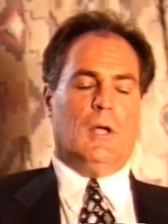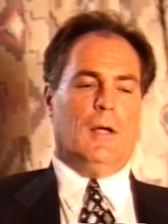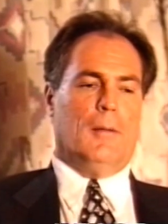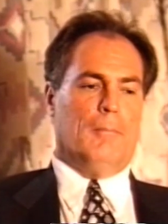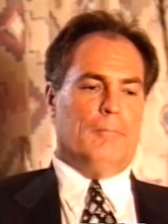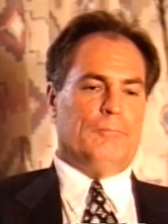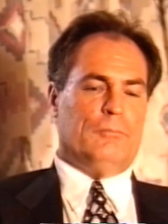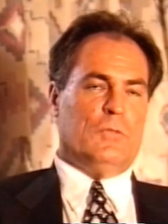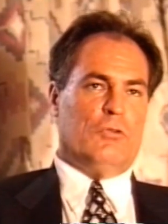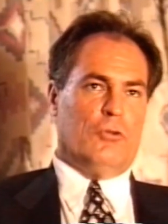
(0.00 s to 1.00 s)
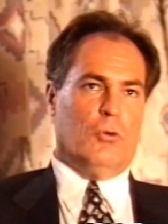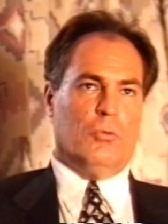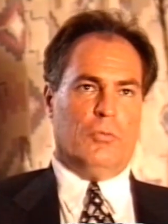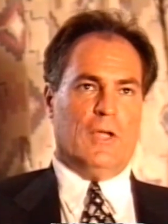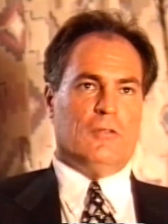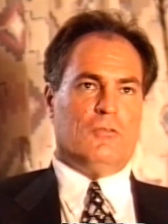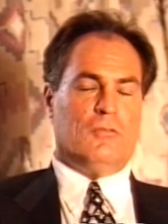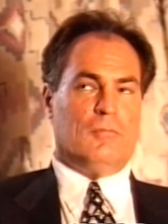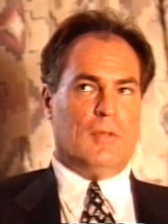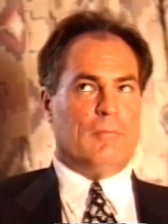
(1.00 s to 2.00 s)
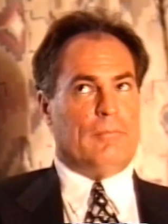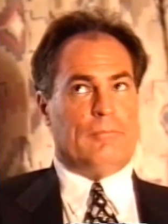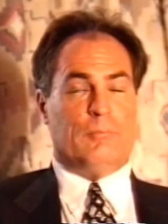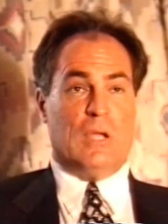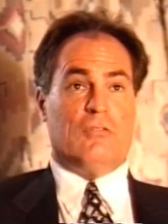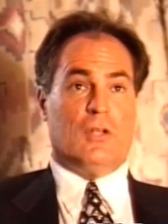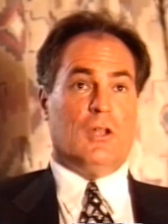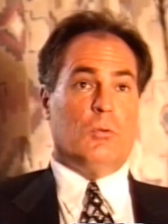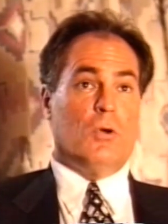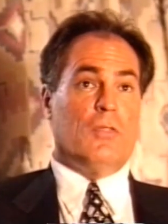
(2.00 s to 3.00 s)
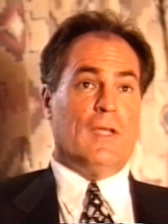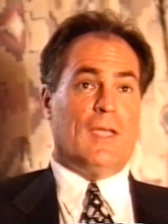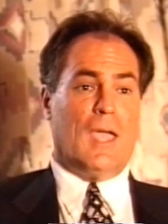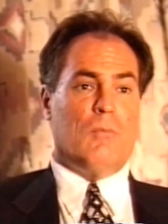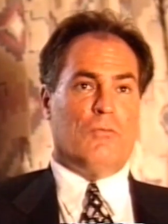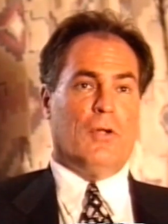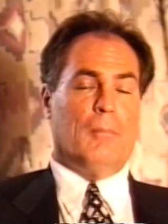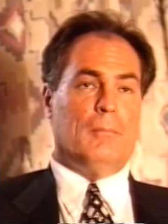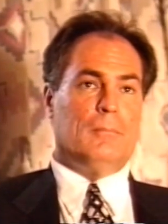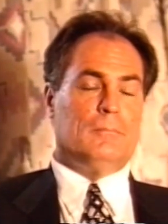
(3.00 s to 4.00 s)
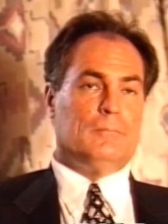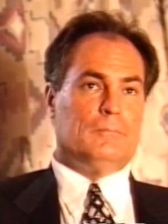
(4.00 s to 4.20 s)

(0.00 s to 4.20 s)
Um, so that's basically where they came from. So their